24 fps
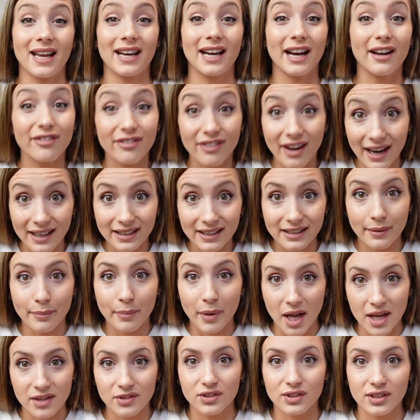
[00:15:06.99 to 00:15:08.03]
and I find it
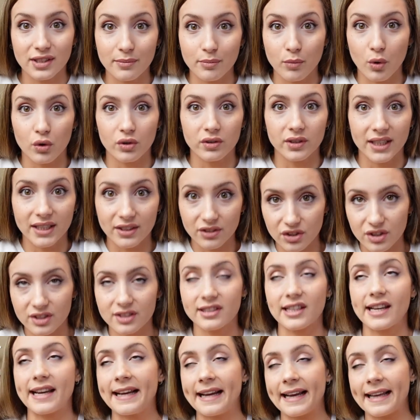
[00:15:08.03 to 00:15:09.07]
personally more
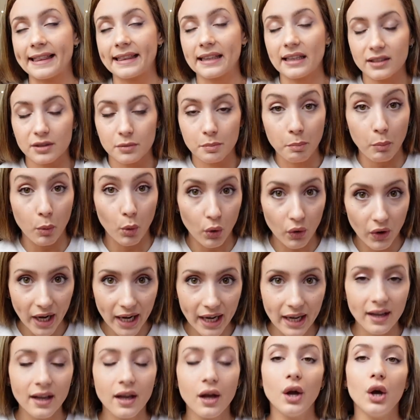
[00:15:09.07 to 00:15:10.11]
interesting and less
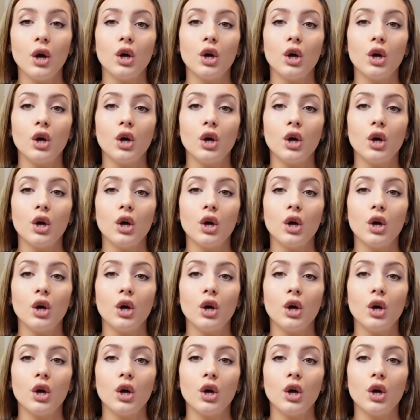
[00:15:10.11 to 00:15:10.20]
boring.